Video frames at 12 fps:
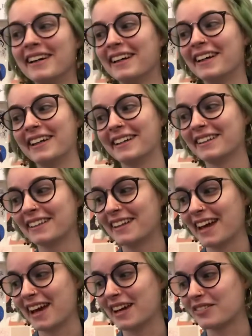in the
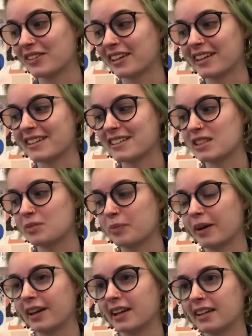day for this,
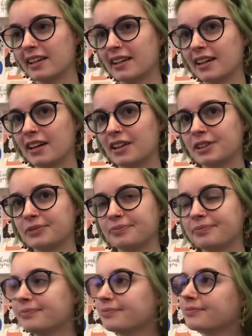but
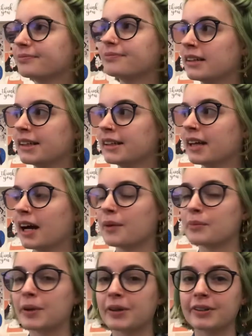I'm
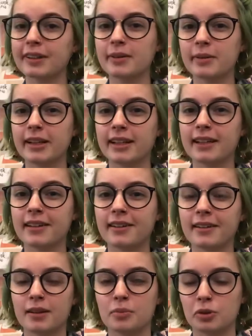currently reading
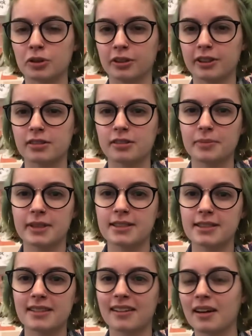The Mortal
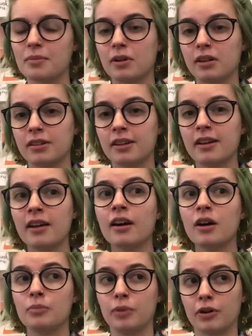Instruments, and I'm on
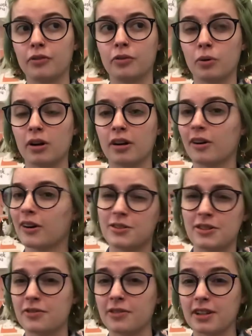book 4, or I
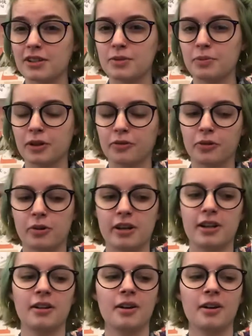just finished book 4.